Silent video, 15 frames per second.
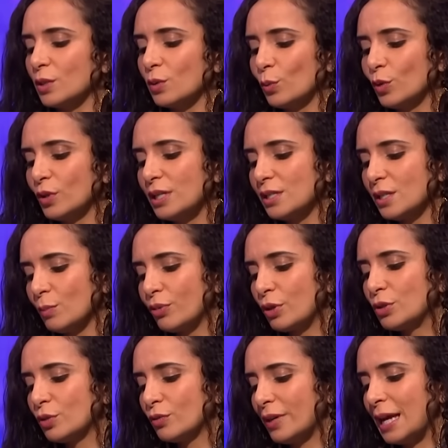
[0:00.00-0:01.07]
One is the
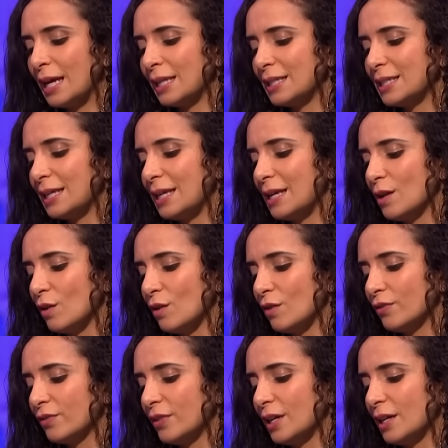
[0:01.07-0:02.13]
brutal reality
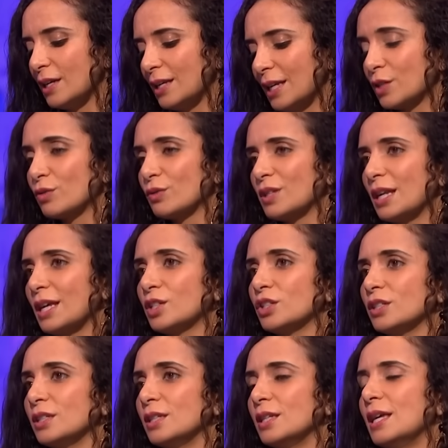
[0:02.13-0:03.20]
of uh, natural
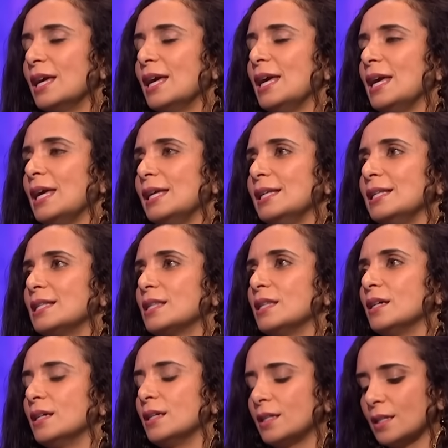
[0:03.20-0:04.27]
selection is
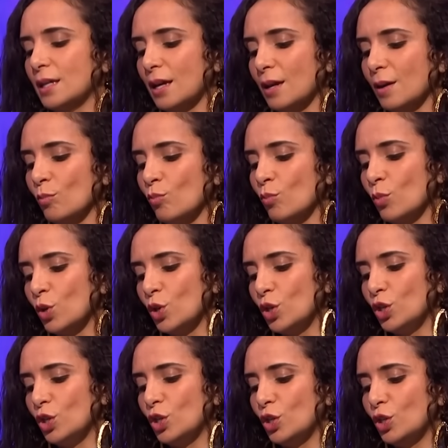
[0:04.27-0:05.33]
that um,
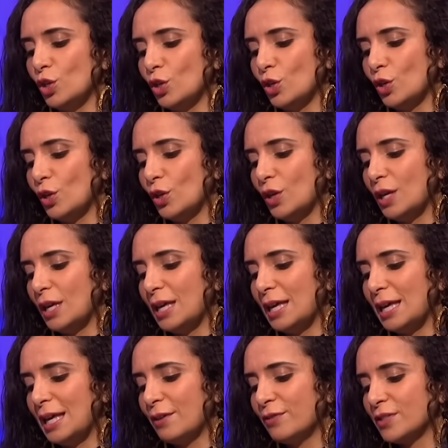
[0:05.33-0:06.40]

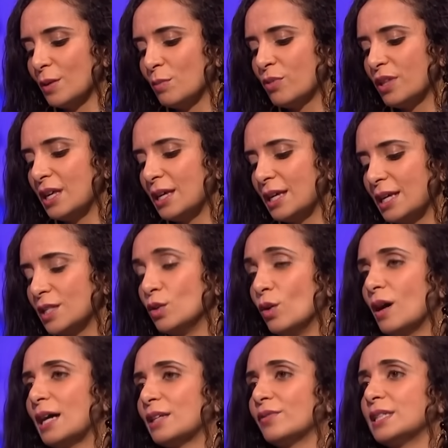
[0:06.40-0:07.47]
if something is
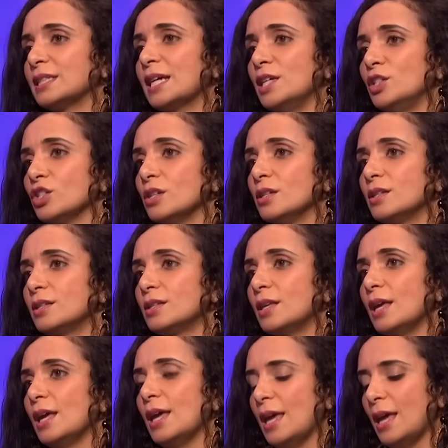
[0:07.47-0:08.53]
not advantageous,
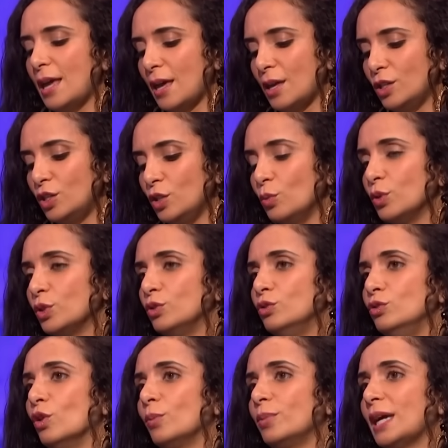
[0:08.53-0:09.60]
you would
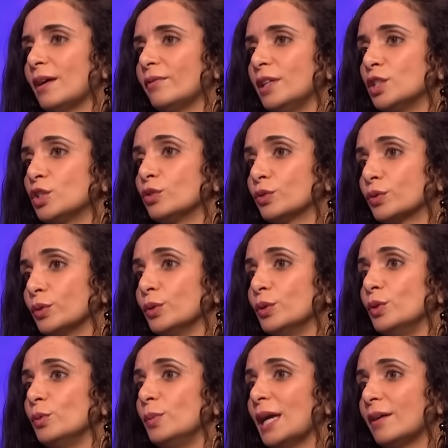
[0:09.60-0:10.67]
not be having children or
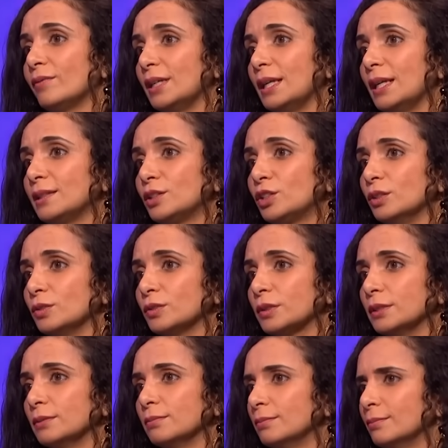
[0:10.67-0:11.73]
you would be having less
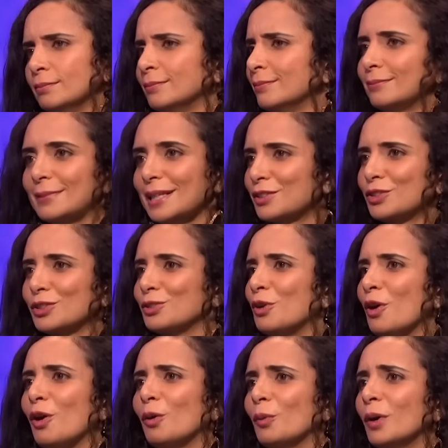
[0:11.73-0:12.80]
children. That's just
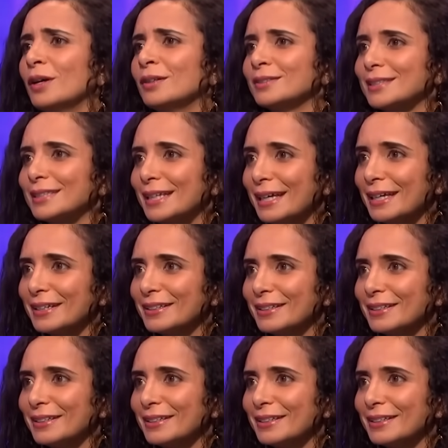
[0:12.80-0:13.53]
not our world today.